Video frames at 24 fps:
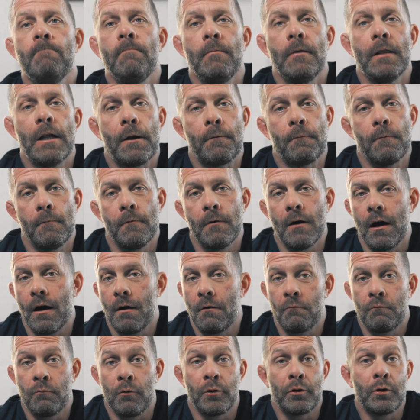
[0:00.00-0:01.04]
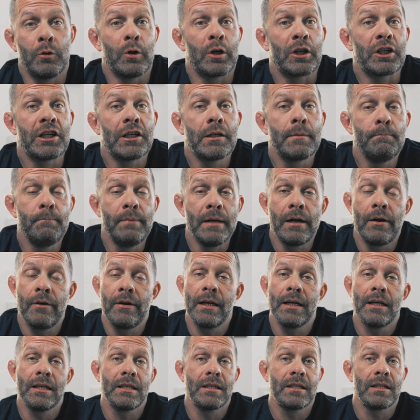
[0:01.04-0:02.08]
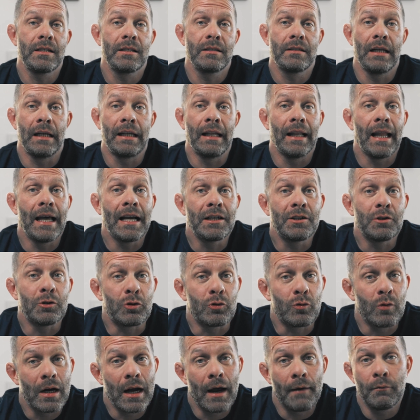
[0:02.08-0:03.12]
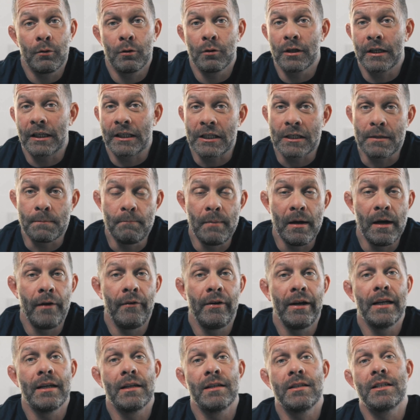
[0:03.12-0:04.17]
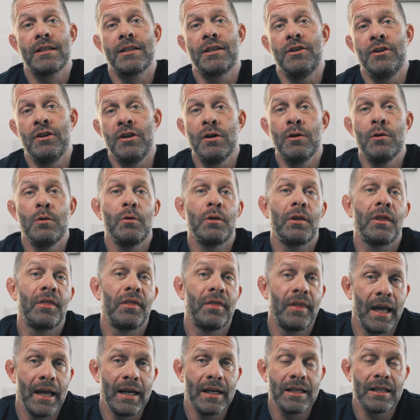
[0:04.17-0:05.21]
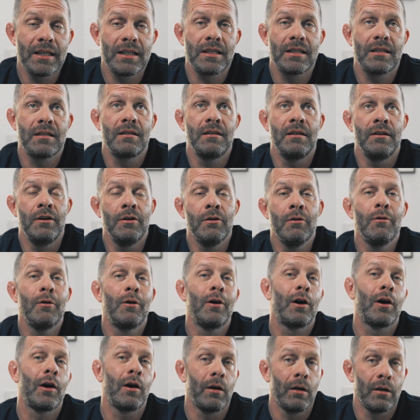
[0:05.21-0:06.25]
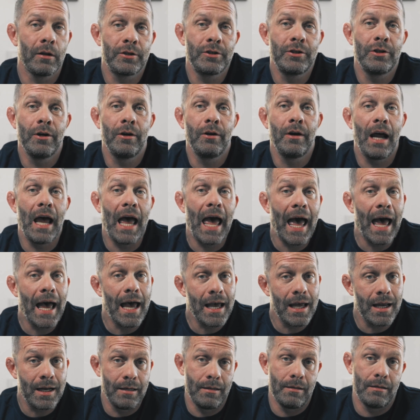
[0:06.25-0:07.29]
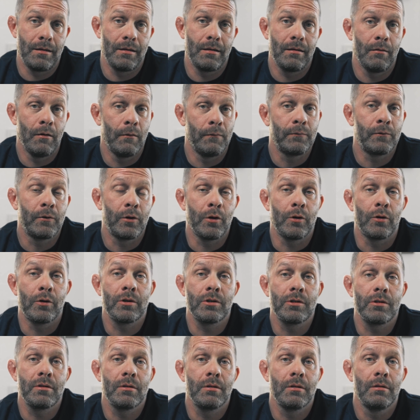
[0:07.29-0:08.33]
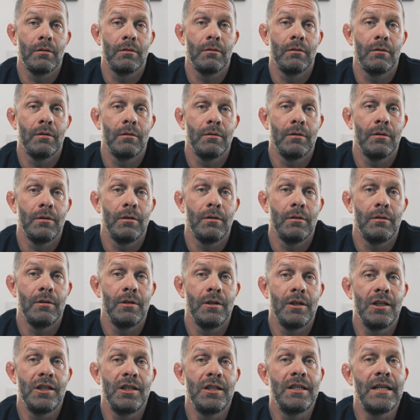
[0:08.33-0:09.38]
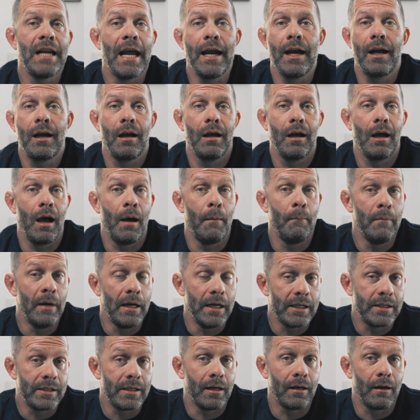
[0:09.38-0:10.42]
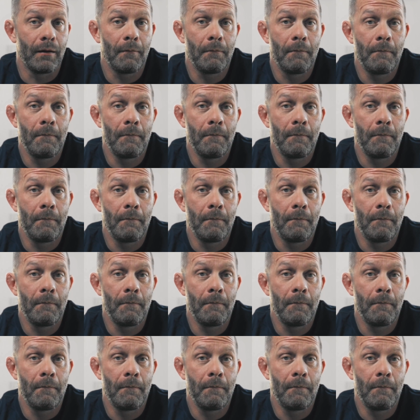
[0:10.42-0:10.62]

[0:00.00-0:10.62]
that want to experience, that like to travel, experience new things, new culture, and of course, take amazing